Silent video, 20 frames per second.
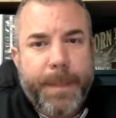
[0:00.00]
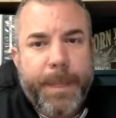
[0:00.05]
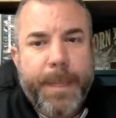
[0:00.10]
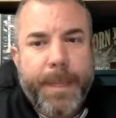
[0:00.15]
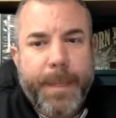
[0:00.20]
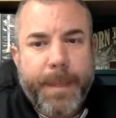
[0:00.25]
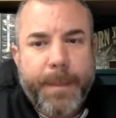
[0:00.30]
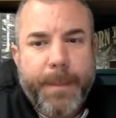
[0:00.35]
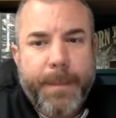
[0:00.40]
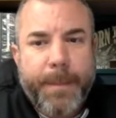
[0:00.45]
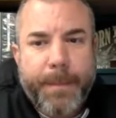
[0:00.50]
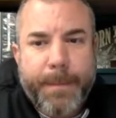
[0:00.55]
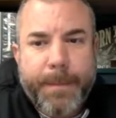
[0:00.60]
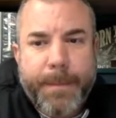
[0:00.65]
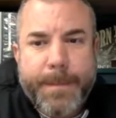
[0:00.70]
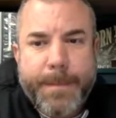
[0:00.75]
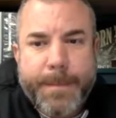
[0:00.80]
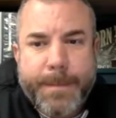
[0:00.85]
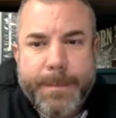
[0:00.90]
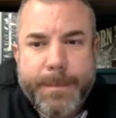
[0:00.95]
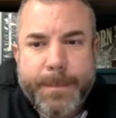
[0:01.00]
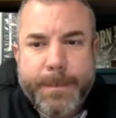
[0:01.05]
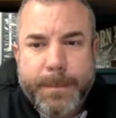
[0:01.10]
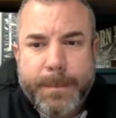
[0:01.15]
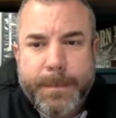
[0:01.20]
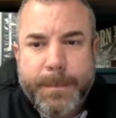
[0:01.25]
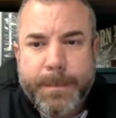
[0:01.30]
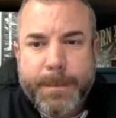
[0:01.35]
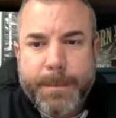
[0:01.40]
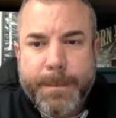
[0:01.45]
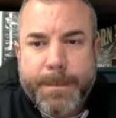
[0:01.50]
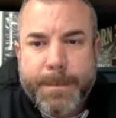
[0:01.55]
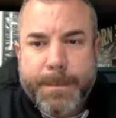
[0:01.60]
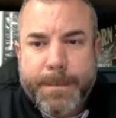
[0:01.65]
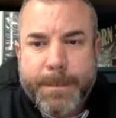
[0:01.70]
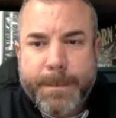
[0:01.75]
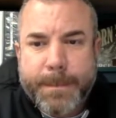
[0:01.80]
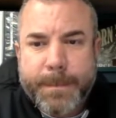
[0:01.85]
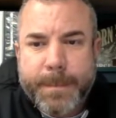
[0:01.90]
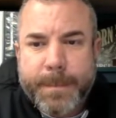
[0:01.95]

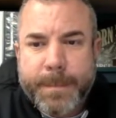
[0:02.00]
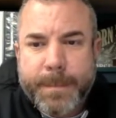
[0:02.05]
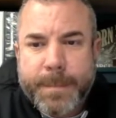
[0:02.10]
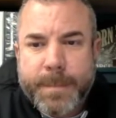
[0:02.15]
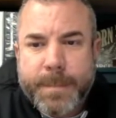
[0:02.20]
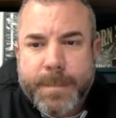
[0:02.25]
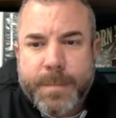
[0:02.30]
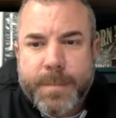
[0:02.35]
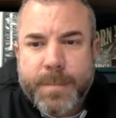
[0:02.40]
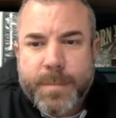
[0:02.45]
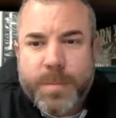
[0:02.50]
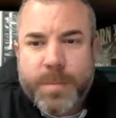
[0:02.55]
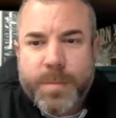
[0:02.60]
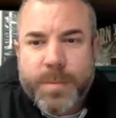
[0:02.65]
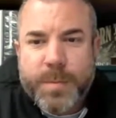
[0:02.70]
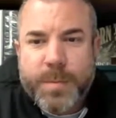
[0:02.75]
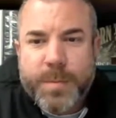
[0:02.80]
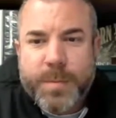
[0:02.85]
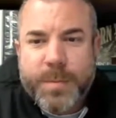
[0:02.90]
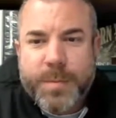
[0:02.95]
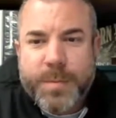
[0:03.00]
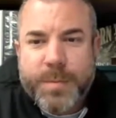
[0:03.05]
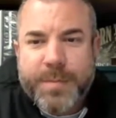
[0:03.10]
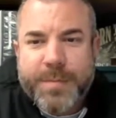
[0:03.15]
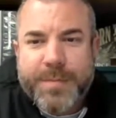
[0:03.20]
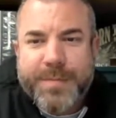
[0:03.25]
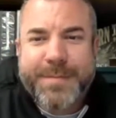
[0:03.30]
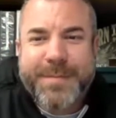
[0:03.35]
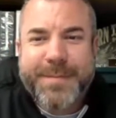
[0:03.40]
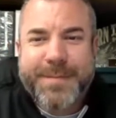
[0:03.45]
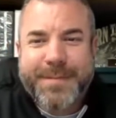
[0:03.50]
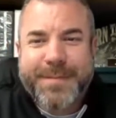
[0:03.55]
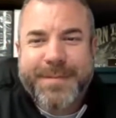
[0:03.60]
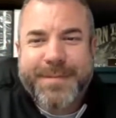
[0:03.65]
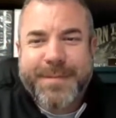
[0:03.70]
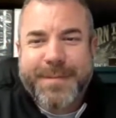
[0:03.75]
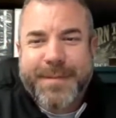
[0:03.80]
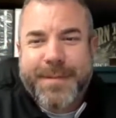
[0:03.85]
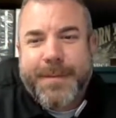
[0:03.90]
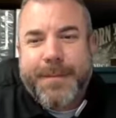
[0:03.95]

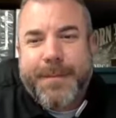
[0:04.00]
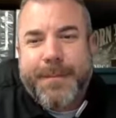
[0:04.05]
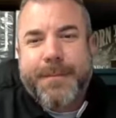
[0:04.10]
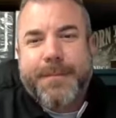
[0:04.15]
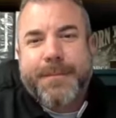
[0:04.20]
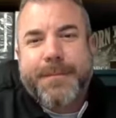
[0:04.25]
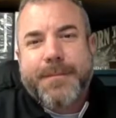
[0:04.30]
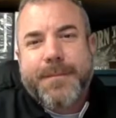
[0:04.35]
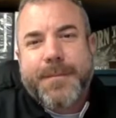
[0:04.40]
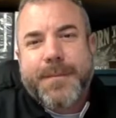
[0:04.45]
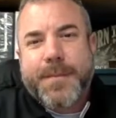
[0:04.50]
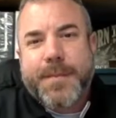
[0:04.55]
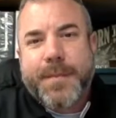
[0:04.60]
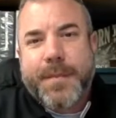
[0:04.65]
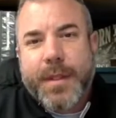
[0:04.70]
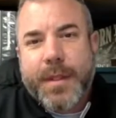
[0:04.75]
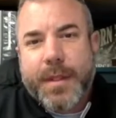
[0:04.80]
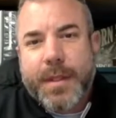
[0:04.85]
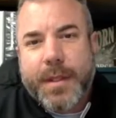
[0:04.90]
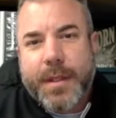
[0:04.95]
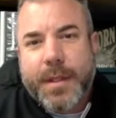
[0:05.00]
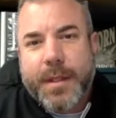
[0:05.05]
The person shown says nothing.